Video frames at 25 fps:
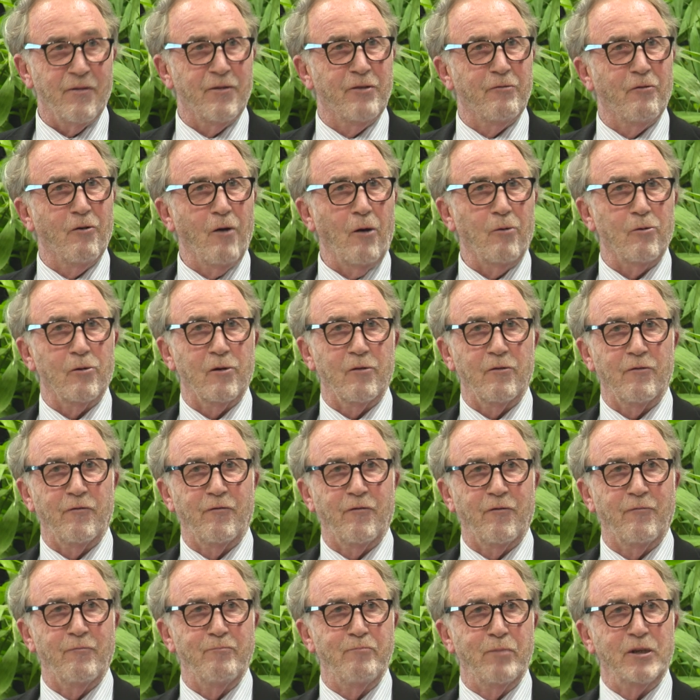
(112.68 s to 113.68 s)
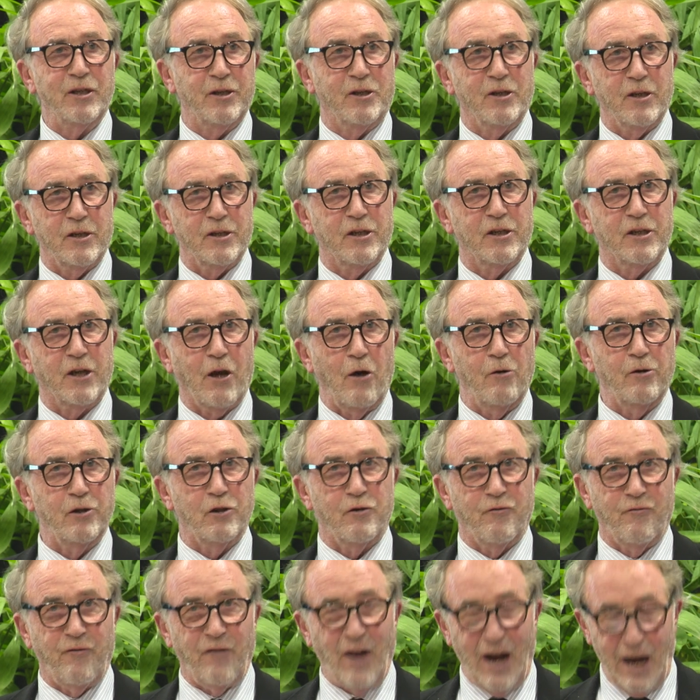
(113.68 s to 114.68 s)
role of business
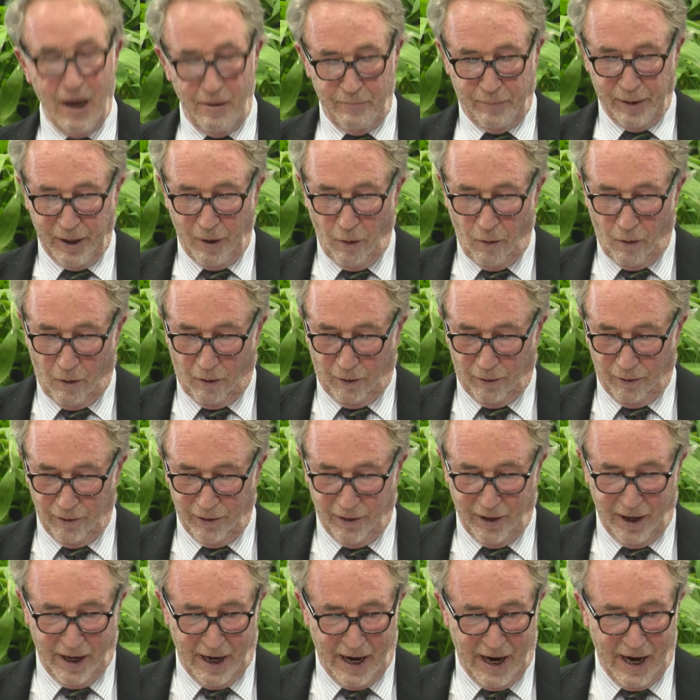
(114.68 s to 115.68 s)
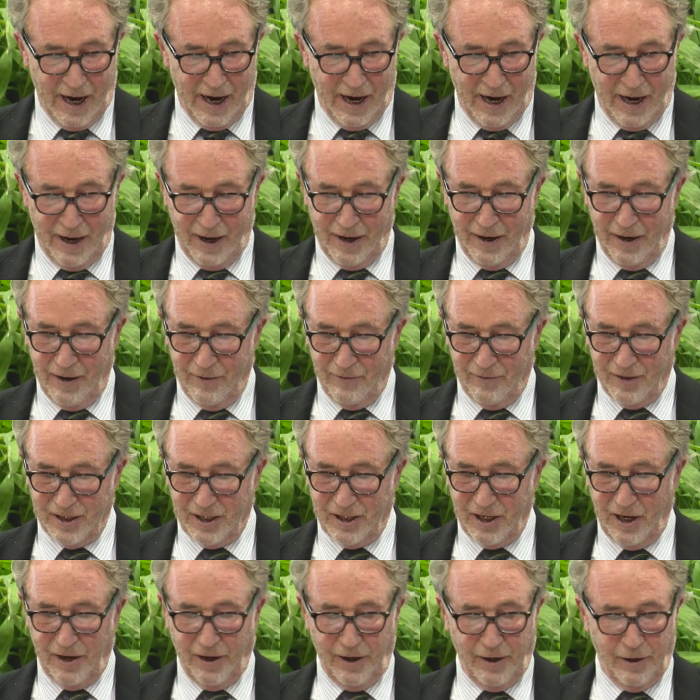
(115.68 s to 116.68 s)
goes far beyond the
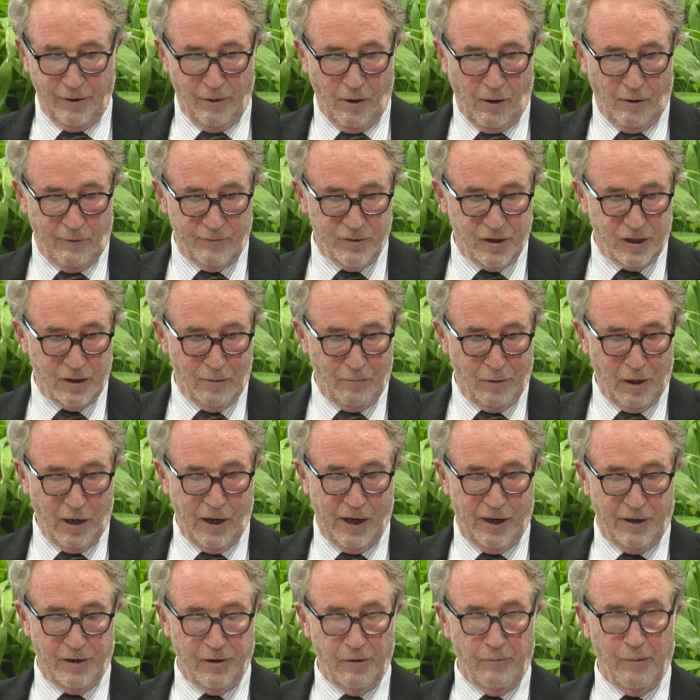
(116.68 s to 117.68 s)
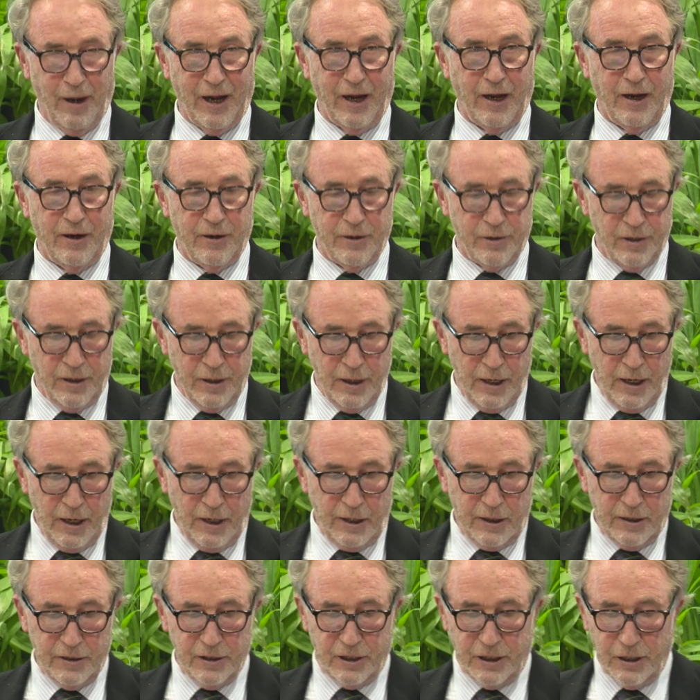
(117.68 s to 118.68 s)
setting of supply and demand.
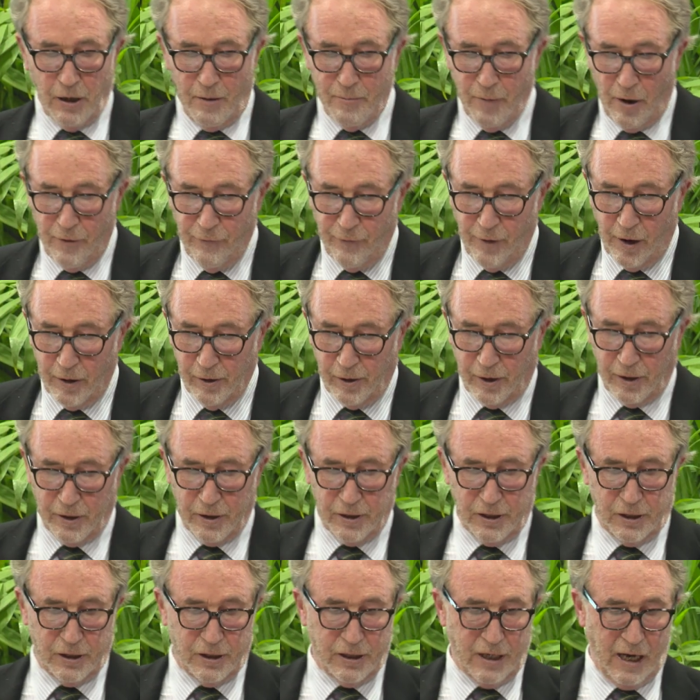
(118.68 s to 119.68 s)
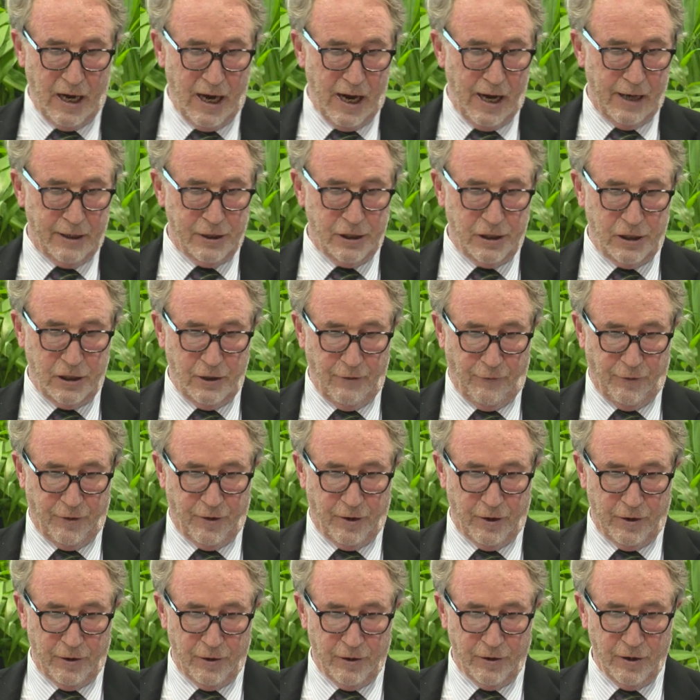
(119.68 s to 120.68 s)
And so my focus
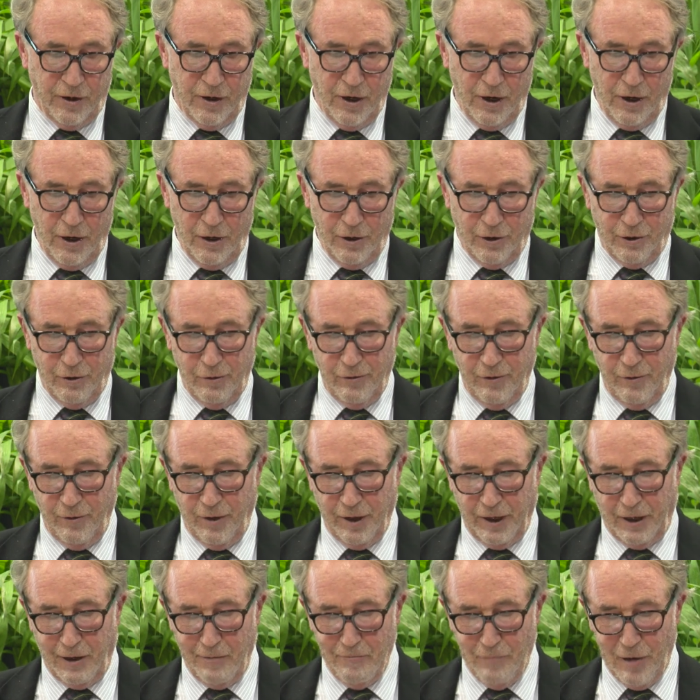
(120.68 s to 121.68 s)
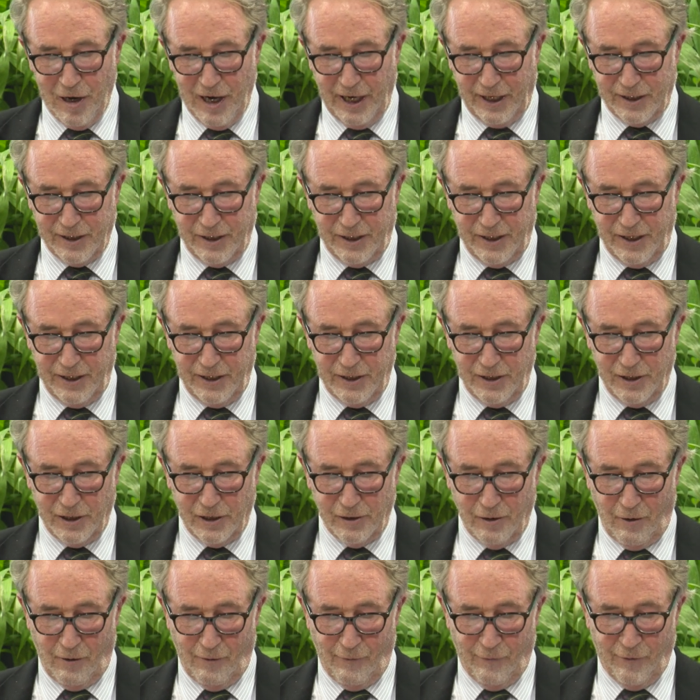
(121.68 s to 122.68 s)
shifted to the complexities
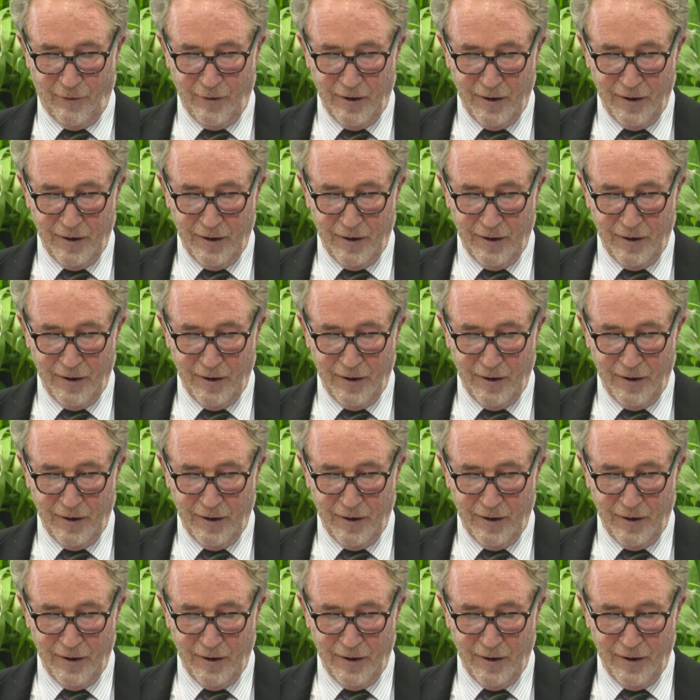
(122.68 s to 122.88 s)
of